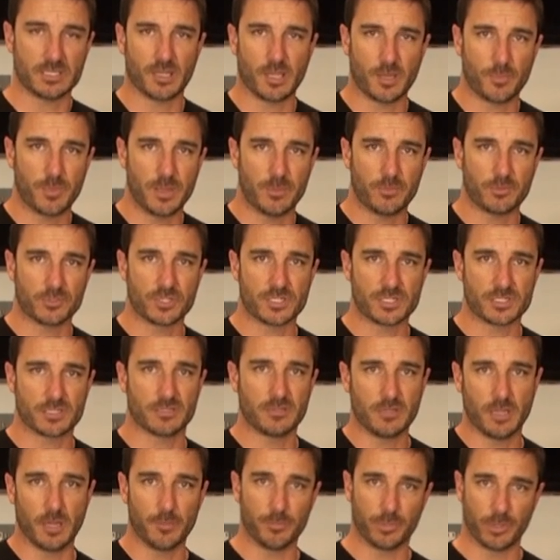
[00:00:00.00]
A lot of people just
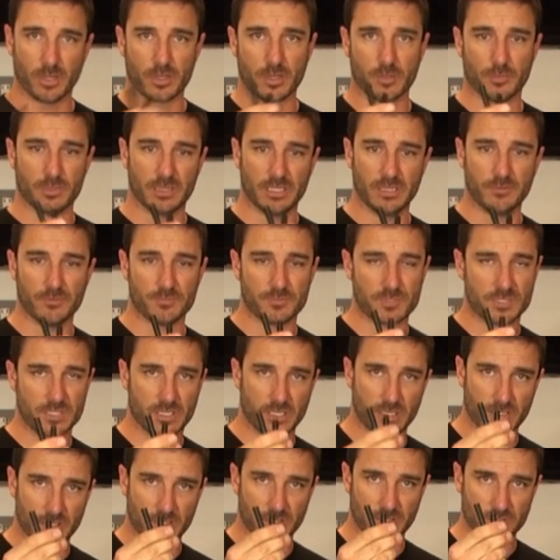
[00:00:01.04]
unplug them and leave them
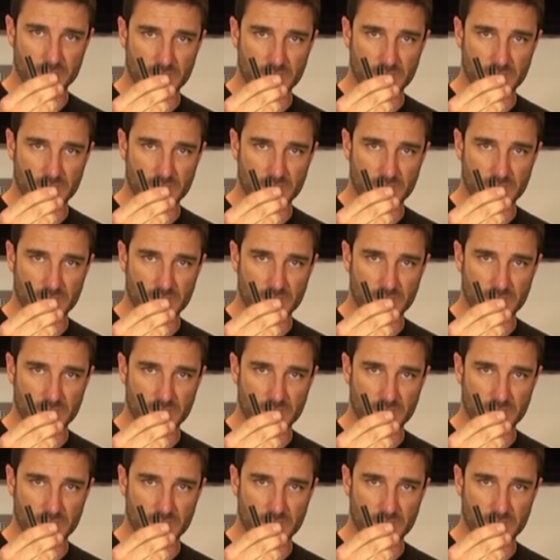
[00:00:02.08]
sitting in